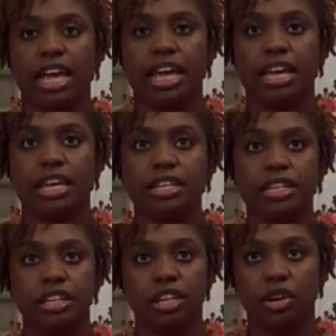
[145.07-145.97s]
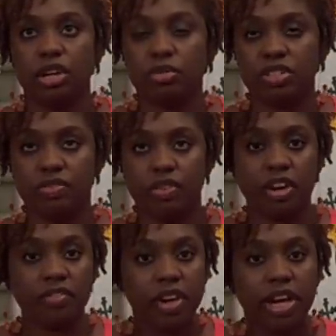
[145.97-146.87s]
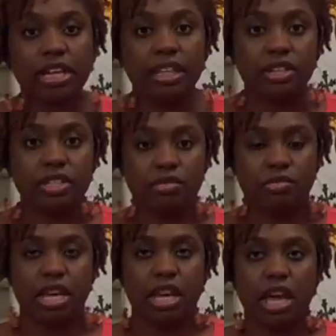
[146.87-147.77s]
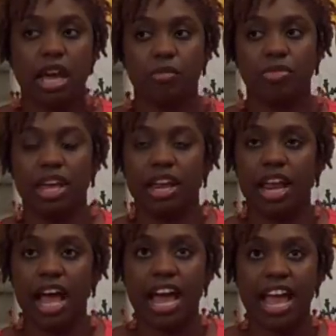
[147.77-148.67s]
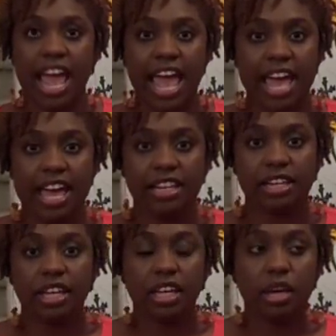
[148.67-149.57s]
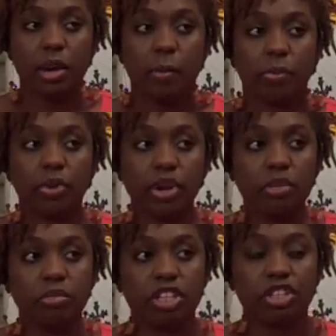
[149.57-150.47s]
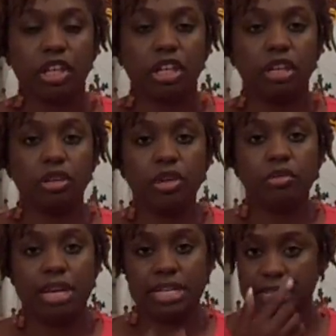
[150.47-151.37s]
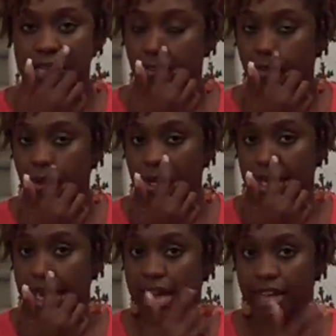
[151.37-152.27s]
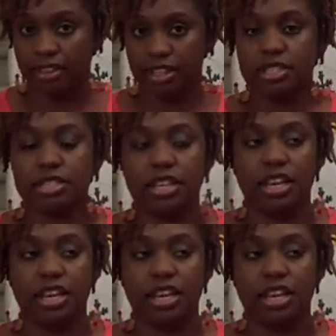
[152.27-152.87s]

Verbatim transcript: And you know, he was very, very clear to me um, that I had pretty much secluded myself on an island